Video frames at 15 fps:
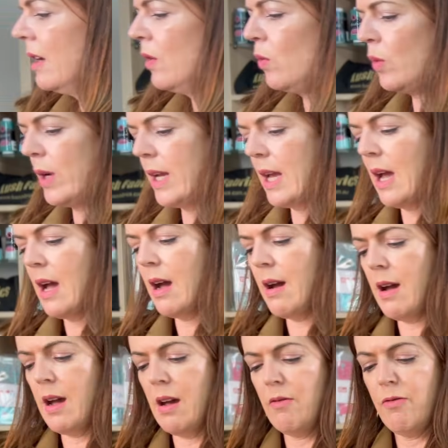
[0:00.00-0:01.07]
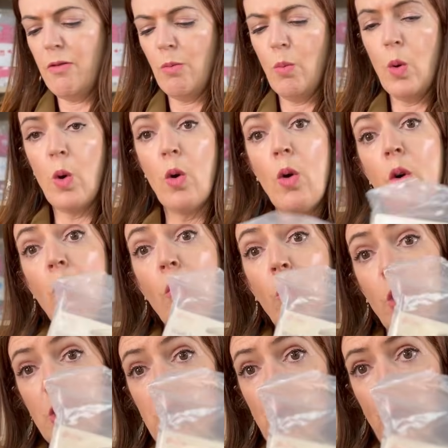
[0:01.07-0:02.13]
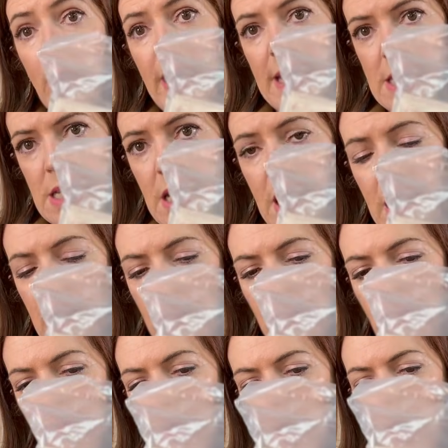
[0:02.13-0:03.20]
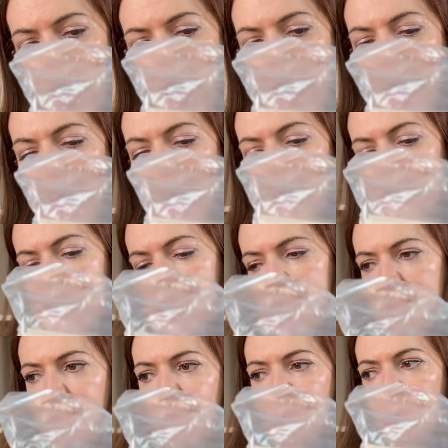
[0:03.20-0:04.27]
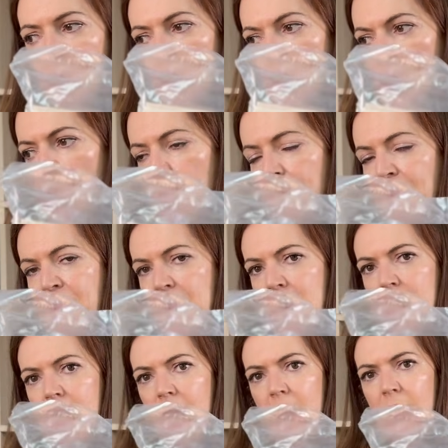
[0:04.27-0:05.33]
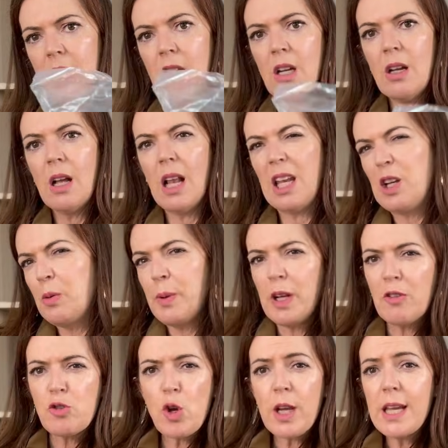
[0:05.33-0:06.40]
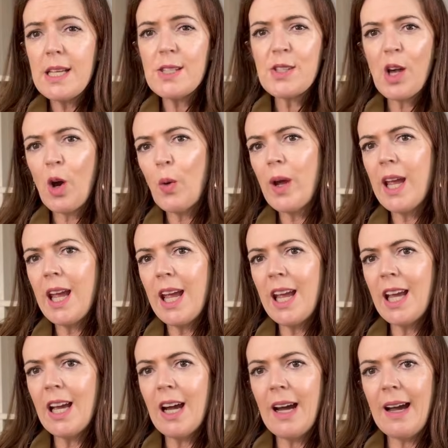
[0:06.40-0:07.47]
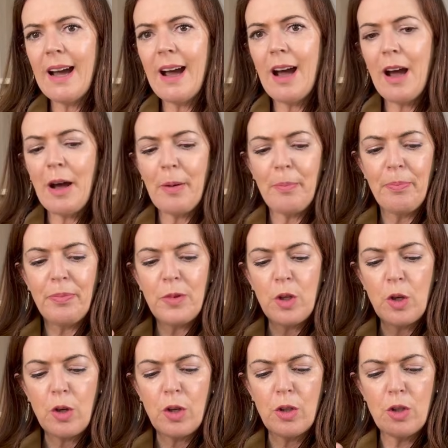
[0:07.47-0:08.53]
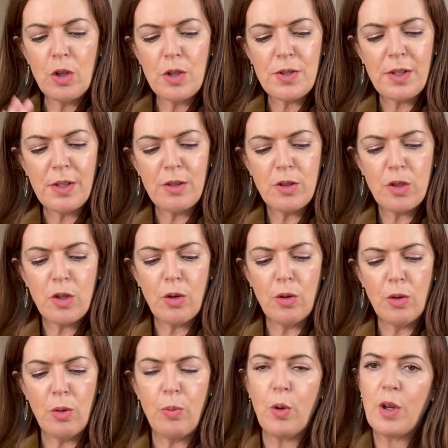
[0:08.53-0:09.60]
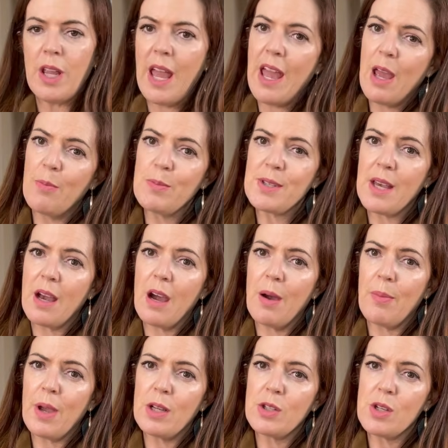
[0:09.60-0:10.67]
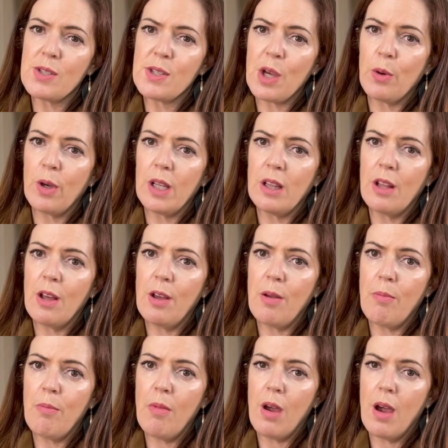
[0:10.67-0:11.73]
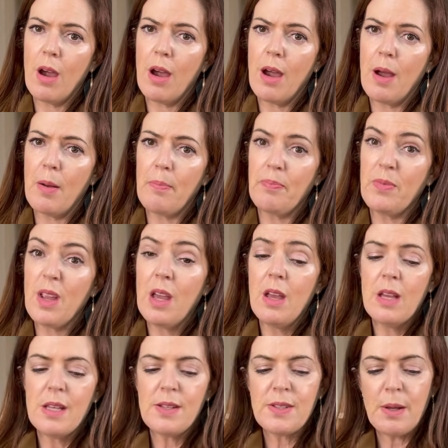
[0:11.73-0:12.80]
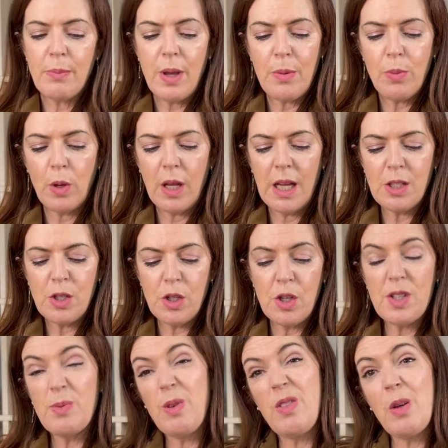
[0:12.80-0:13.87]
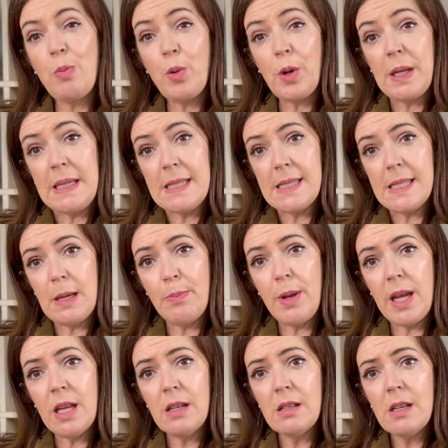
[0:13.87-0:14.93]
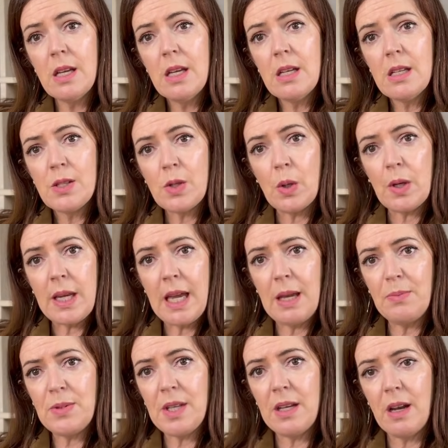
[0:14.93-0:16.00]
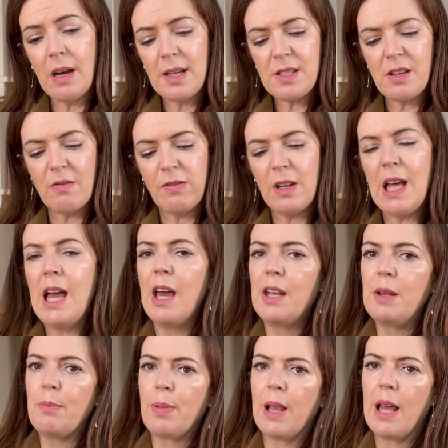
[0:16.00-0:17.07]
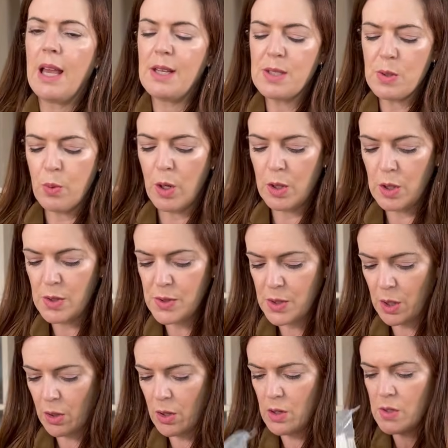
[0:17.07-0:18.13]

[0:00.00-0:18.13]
We have more wash away tape, very handy for a little bit of tricky sewing. You can use it to put your hems up as you're sewing them. Some people like to use them if they're putting a zip in, so it keeps it nice and flat and in place while you sew.